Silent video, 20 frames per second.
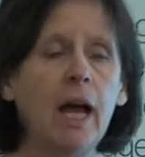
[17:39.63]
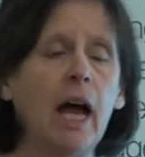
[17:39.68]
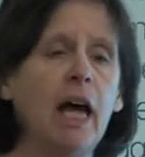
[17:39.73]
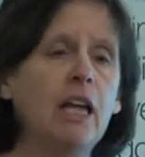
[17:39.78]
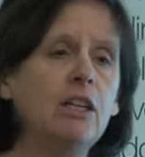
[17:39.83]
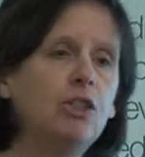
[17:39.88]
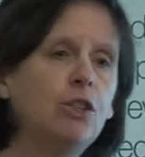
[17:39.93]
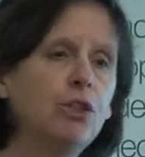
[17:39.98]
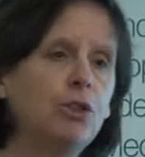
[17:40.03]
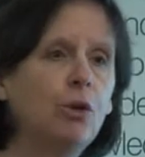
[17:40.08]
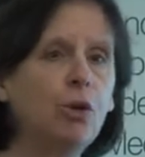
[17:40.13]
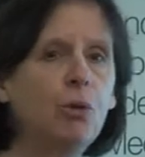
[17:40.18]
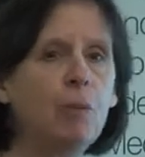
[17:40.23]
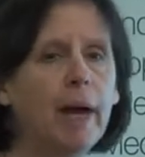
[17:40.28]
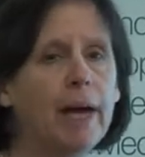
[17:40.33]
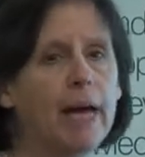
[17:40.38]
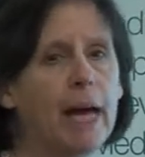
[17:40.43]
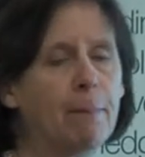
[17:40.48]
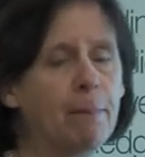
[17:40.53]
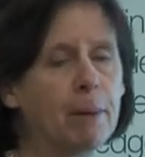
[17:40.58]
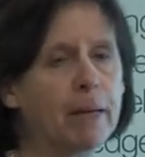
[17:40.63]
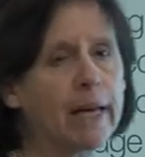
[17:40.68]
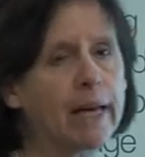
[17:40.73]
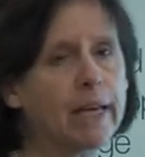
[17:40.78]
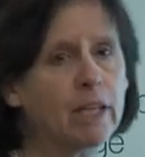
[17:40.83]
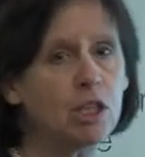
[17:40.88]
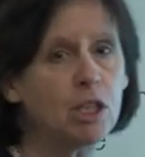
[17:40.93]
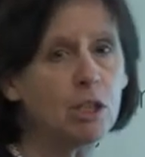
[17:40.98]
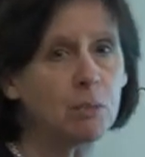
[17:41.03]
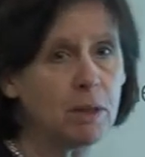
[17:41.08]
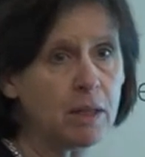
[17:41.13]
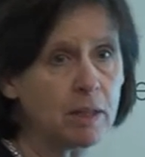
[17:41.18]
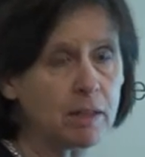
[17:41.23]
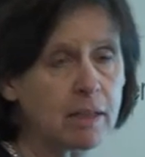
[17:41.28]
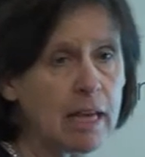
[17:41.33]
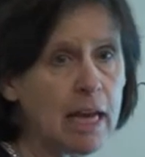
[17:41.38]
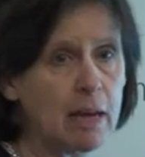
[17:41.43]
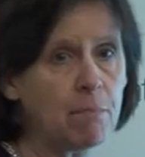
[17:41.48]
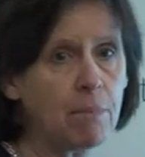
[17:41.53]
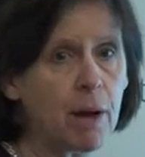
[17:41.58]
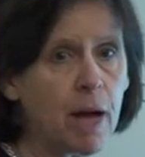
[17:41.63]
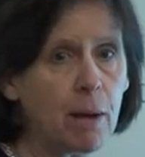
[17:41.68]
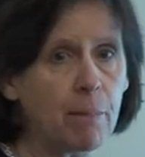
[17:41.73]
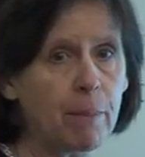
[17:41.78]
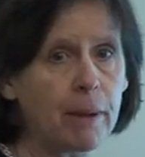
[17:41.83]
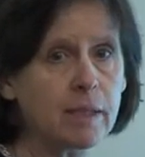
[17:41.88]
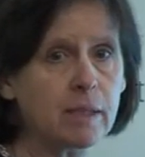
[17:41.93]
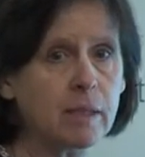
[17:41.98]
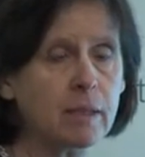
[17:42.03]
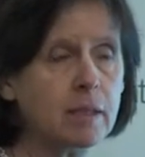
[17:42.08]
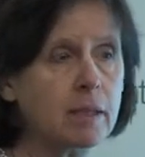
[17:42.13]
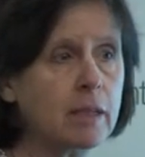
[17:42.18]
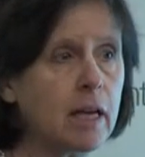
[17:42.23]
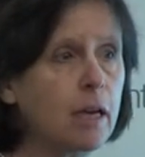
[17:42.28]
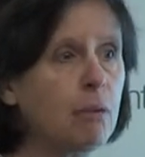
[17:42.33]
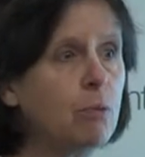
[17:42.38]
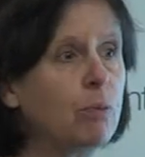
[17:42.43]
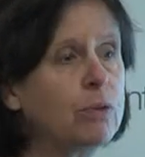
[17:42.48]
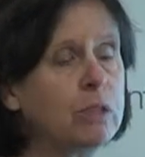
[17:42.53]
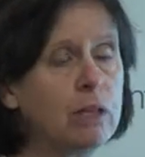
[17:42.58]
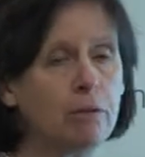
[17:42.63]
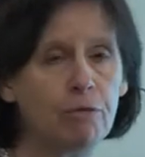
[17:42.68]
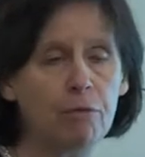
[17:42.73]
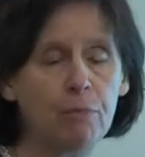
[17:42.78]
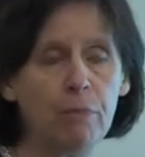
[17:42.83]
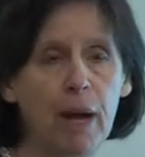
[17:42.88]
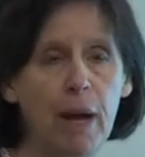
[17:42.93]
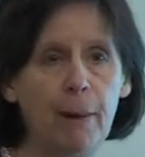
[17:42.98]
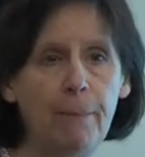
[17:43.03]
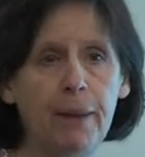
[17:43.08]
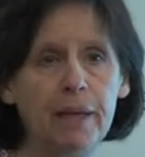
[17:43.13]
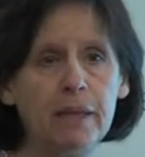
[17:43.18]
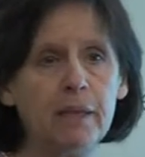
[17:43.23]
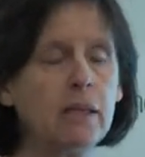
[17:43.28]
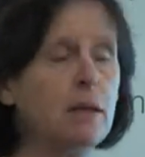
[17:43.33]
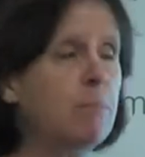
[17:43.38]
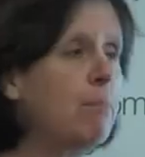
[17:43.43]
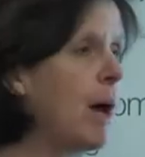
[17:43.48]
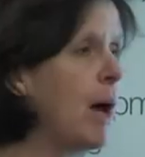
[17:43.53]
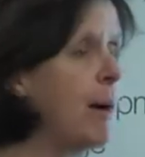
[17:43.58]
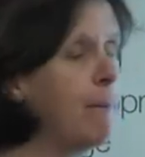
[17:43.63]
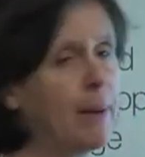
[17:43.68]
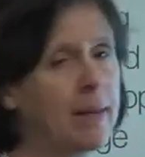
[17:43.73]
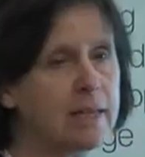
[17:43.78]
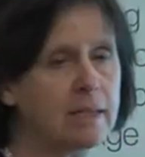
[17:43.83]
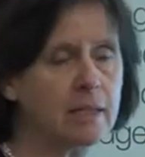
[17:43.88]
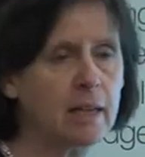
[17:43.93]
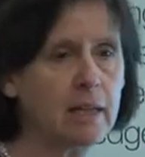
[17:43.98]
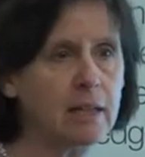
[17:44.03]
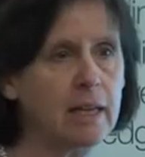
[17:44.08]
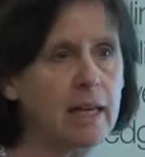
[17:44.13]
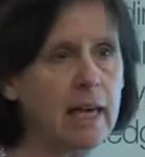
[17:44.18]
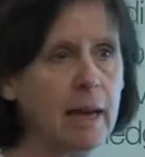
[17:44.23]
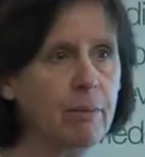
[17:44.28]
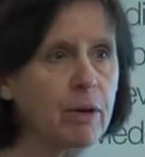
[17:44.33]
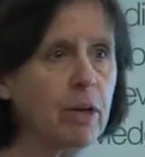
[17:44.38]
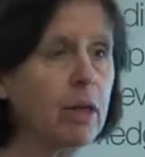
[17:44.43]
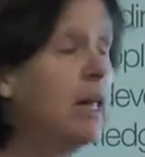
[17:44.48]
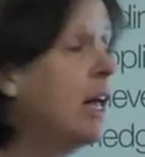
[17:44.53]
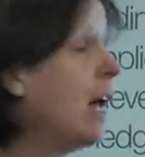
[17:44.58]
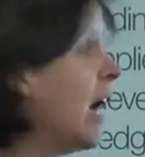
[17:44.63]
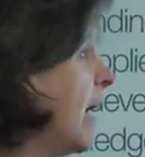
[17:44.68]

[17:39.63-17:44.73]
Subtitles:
And should all my applications be the same biopesticide, different biopesticide and chemical?